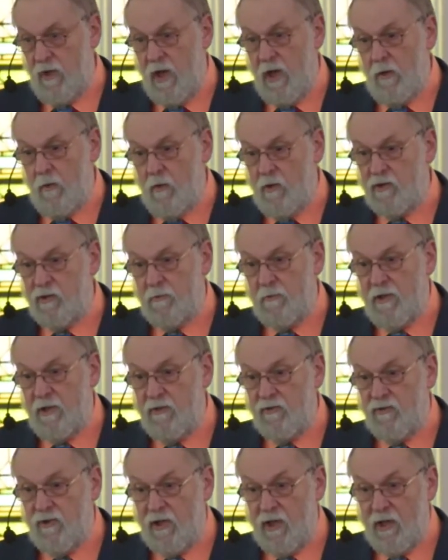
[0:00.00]
which
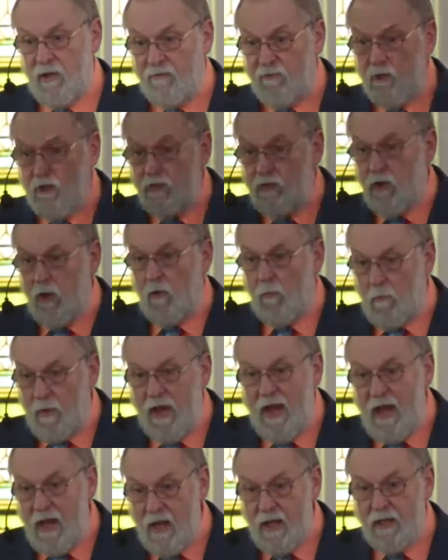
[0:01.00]
means that if you don't
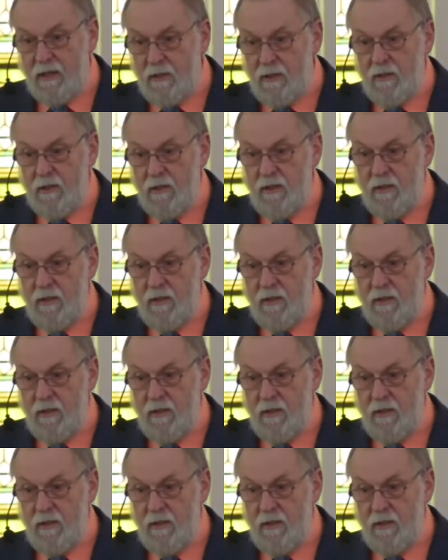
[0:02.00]
pay it,